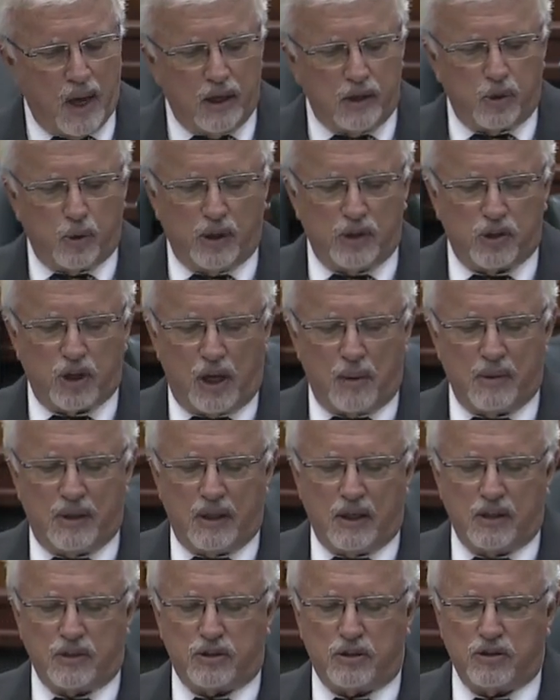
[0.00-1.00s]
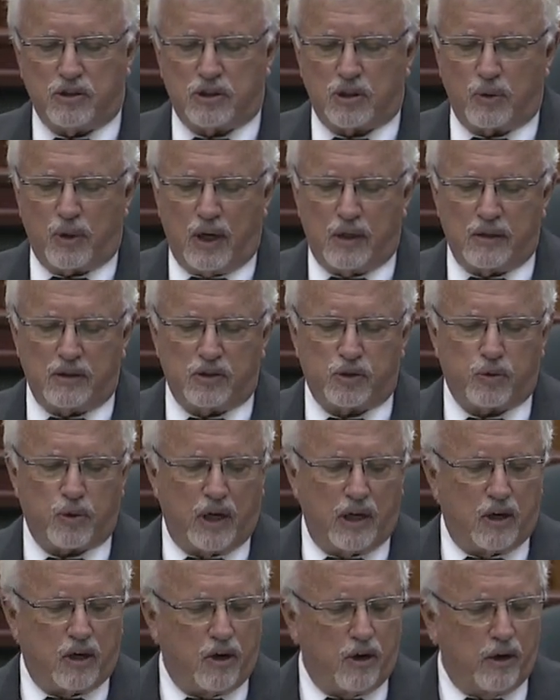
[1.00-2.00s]
to examine the issues surrounding
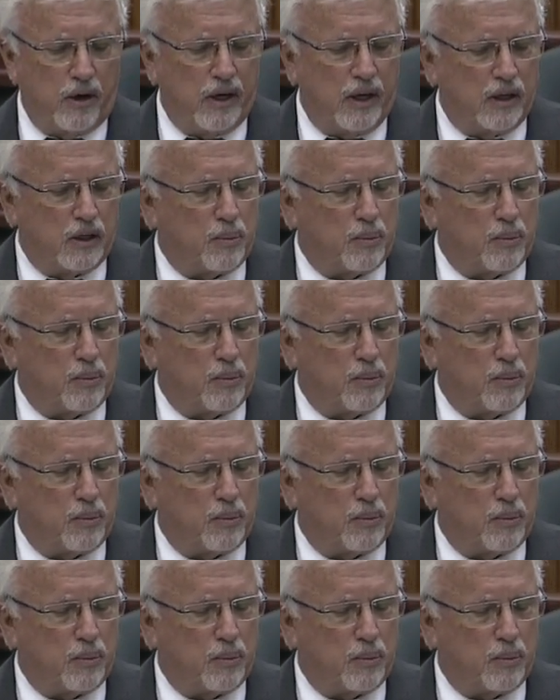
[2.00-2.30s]
stray current and